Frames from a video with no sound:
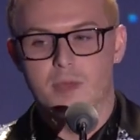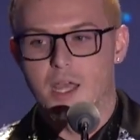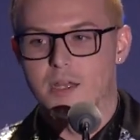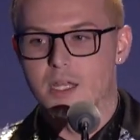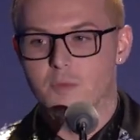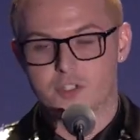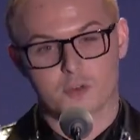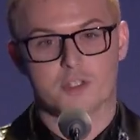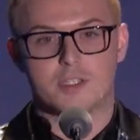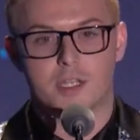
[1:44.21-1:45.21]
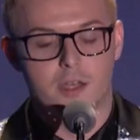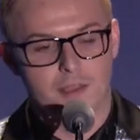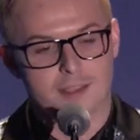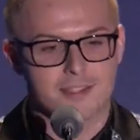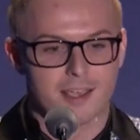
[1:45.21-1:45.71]
And it was Christina
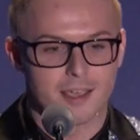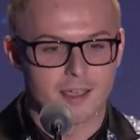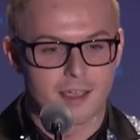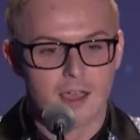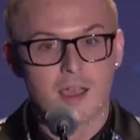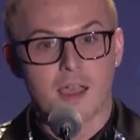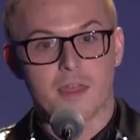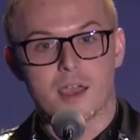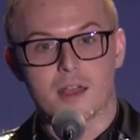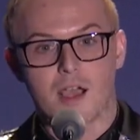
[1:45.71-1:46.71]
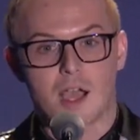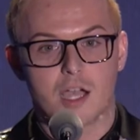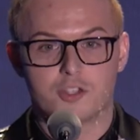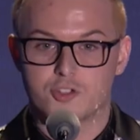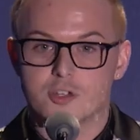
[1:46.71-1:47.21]
that sang that I
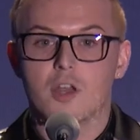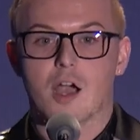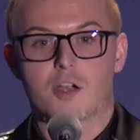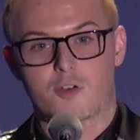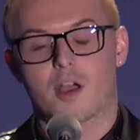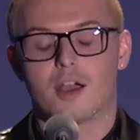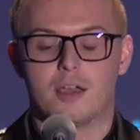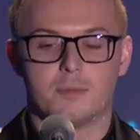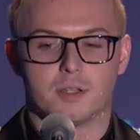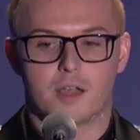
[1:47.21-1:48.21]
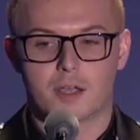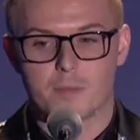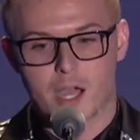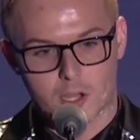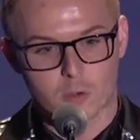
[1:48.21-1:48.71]
should not cry, but like
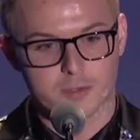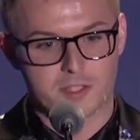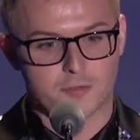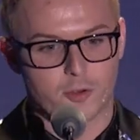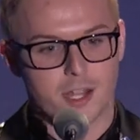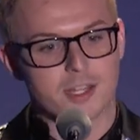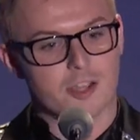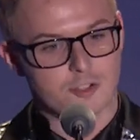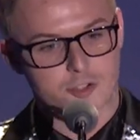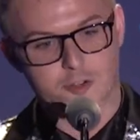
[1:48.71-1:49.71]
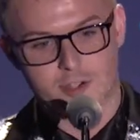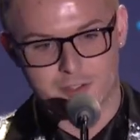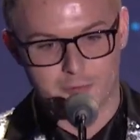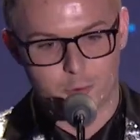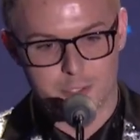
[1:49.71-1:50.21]
my oldest friend, I should
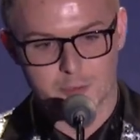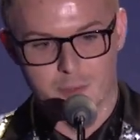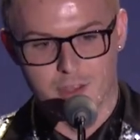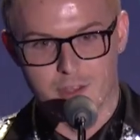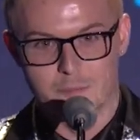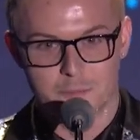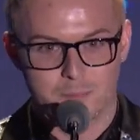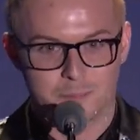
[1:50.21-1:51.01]
trust the voice within.